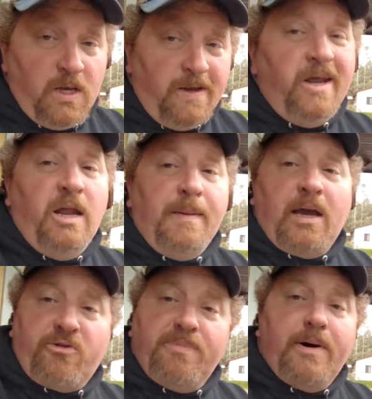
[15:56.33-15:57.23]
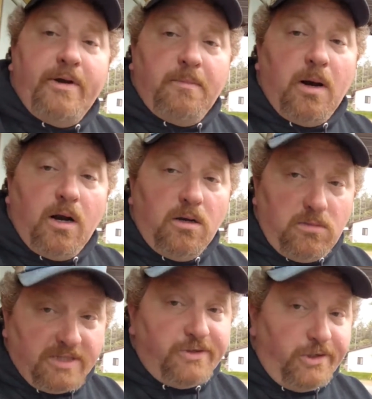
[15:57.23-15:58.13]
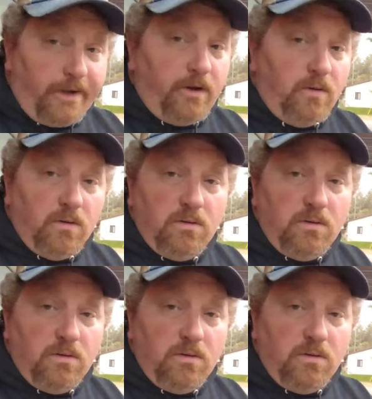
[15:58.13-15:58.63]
you need to make a trip out here, Mark. That's what you need to do.